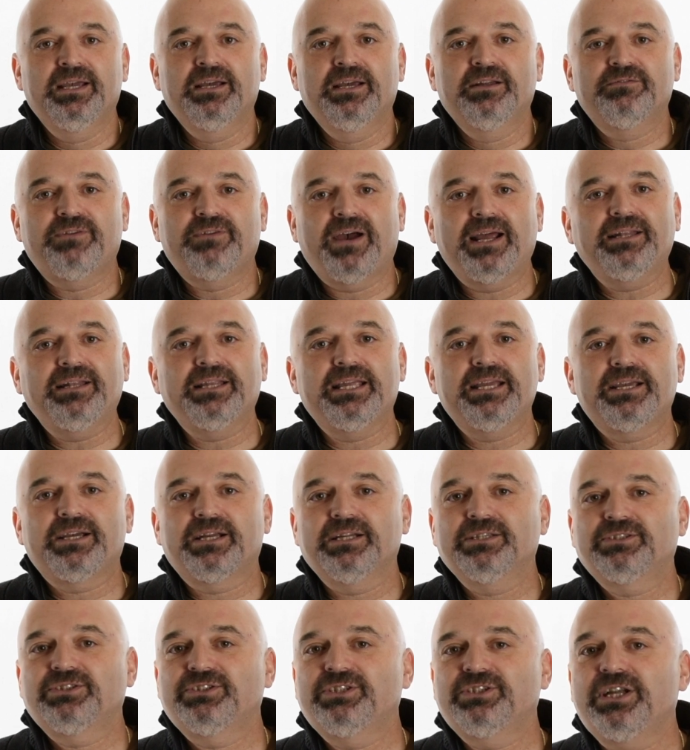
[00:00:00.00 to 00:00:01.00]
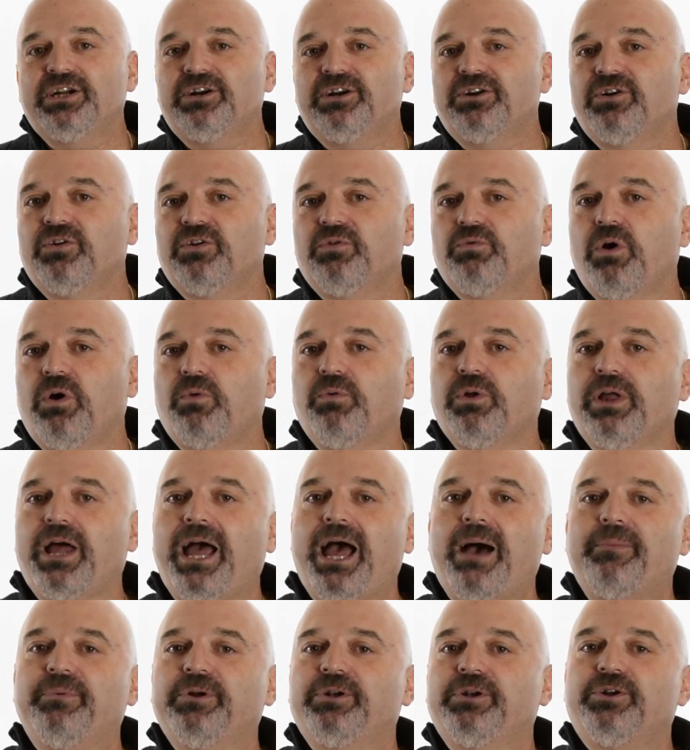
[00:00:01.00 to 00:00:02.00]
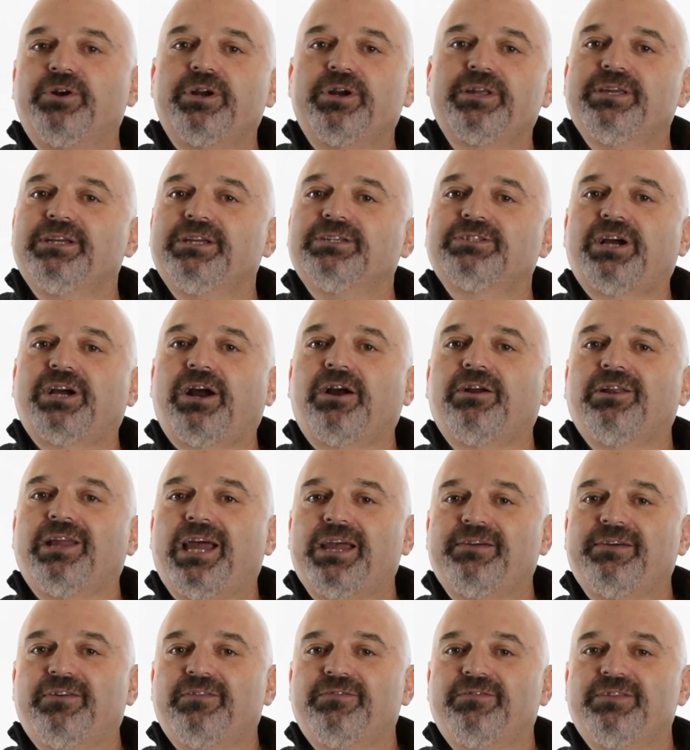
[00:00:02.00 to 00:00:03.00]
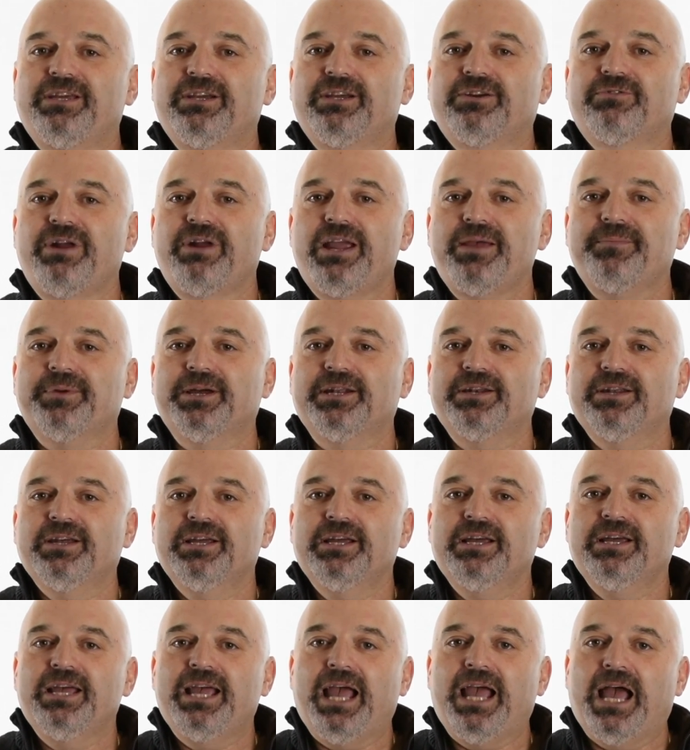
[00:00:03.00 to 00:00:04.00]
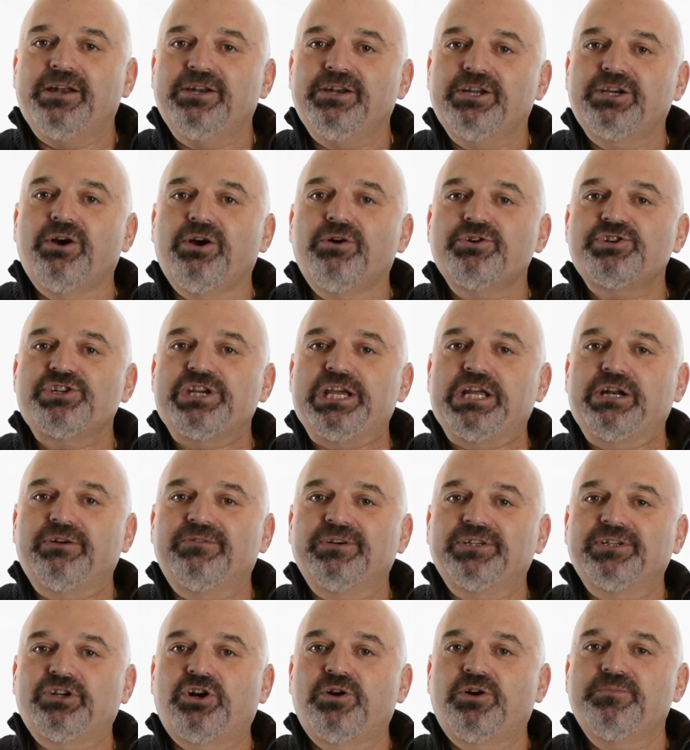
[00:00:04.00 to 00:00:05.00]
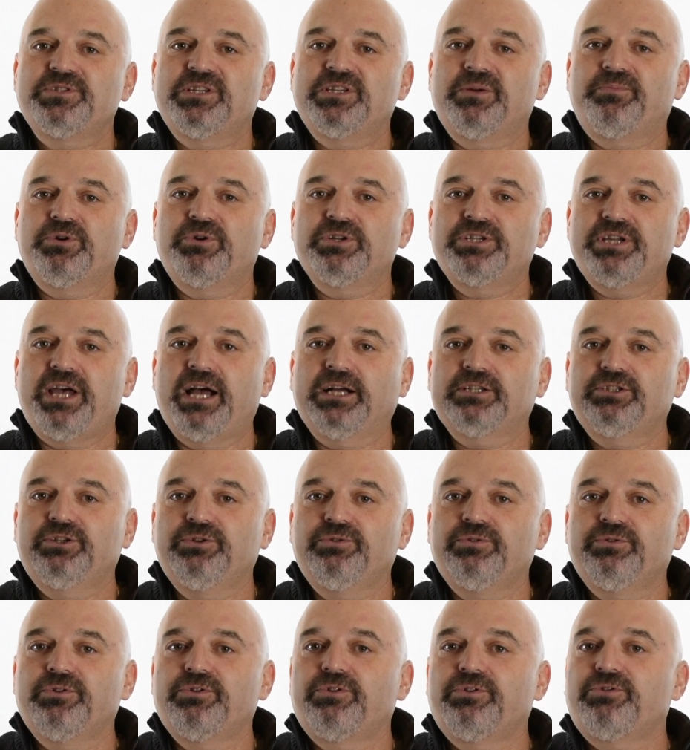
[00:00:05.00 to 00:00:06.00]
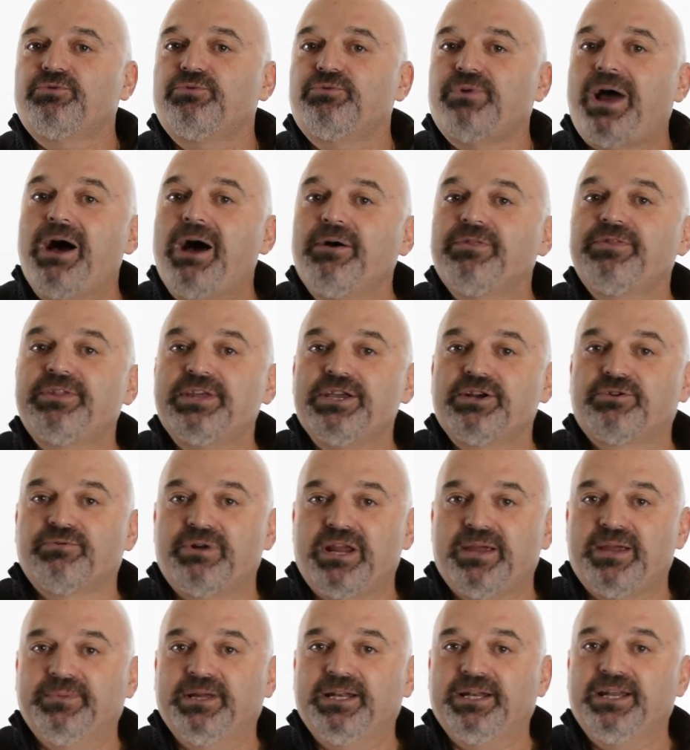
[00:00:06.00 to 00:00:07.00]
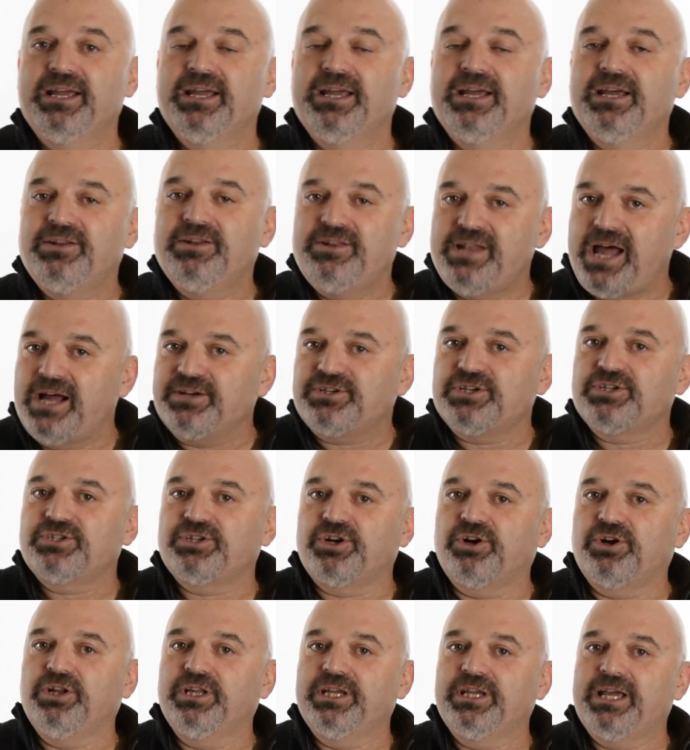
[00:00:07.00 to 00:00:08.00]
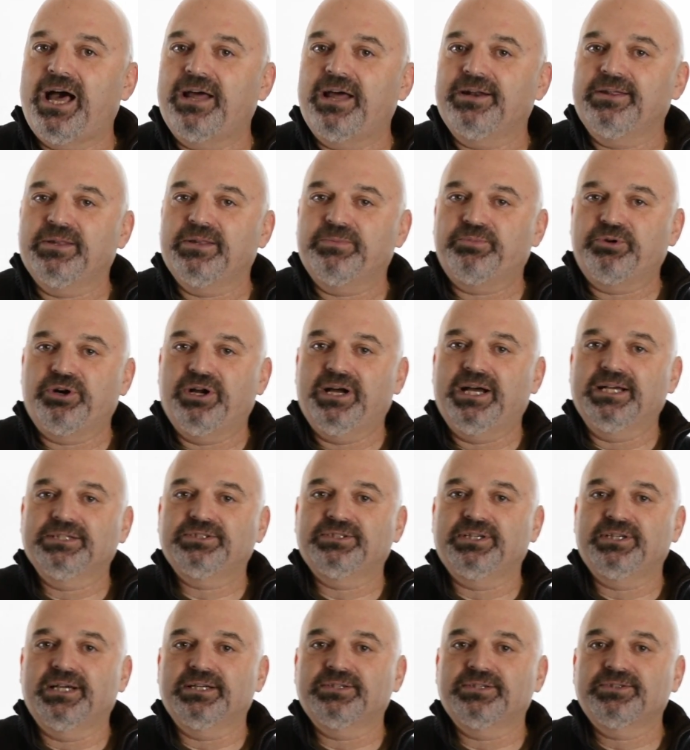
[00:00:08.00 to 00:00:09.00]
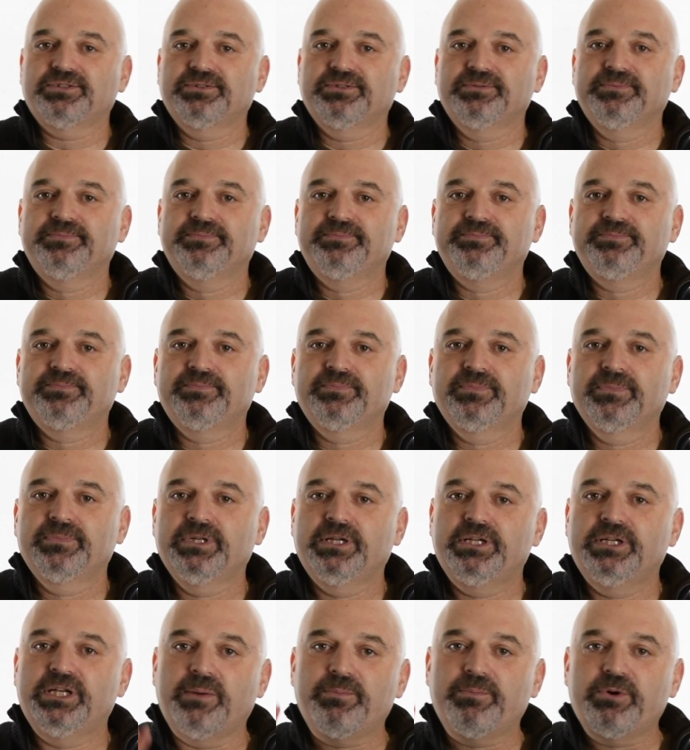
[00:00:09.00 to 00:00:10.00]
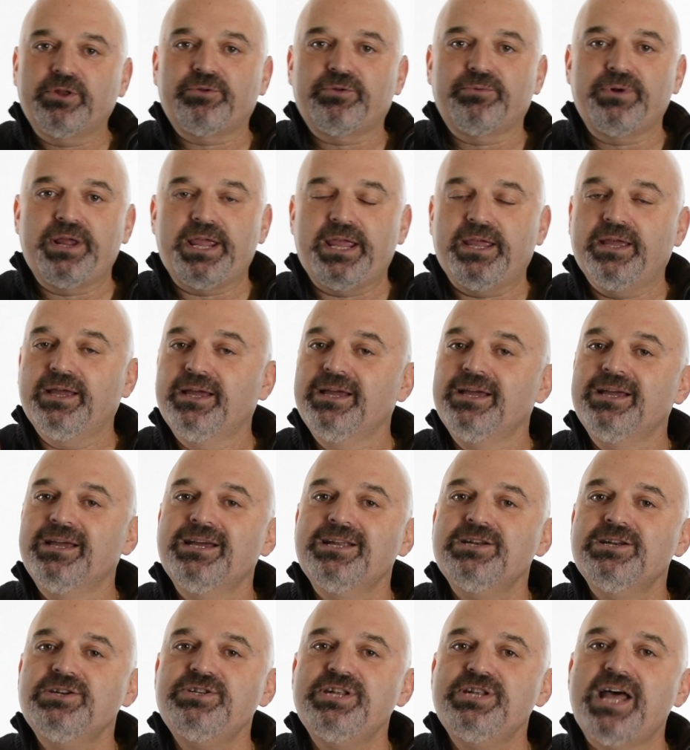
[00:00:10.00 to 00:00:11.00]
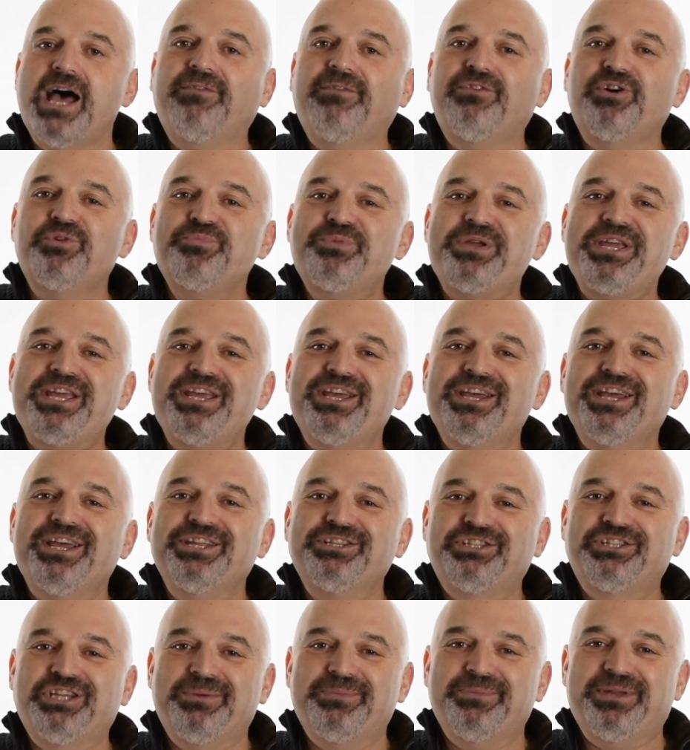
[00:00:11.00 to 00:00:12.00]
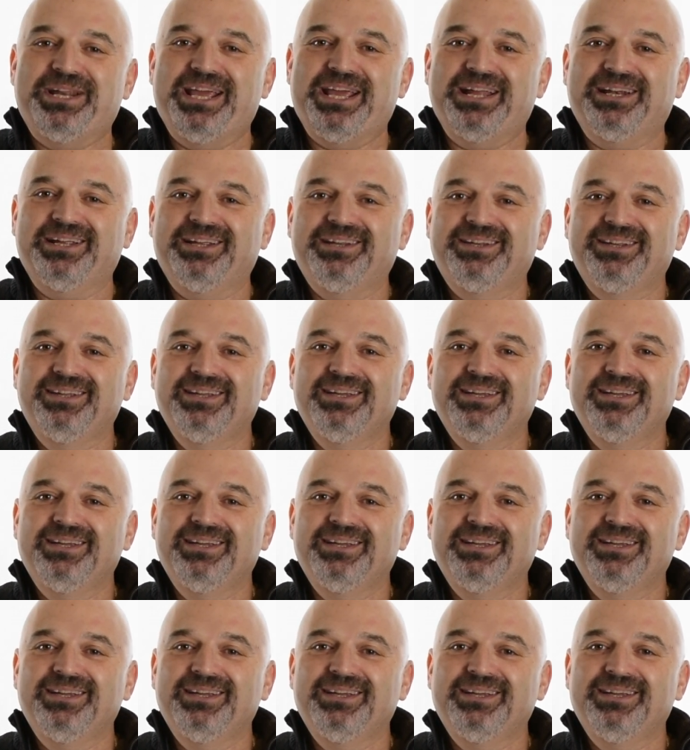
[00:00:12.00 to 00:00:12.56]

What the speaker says: Finally, consider what will happen during the entire life of the agreement and negotiate over terms that protect you throughout the agreement, not just early on in the process. Number 3, never be intimidated.